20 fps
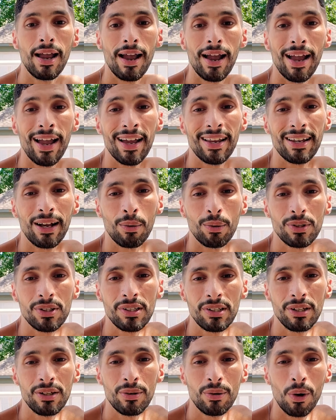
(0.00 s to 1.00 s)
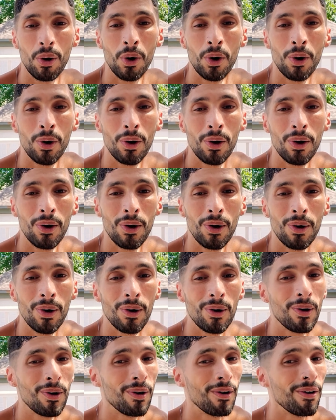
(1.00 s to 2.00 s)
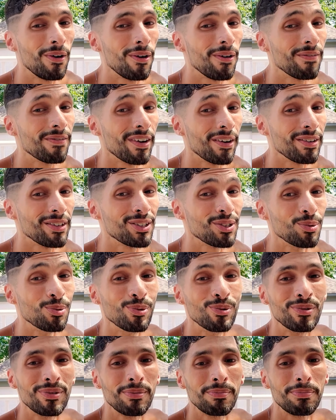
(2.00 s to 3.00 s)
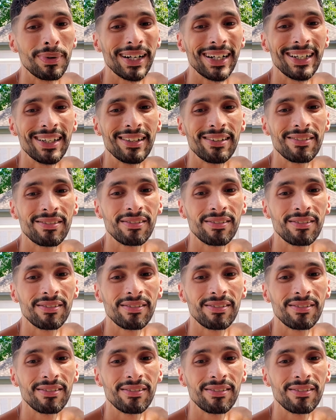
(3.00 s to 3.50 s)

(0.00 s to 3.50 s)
And I will see you all very soon. Bye.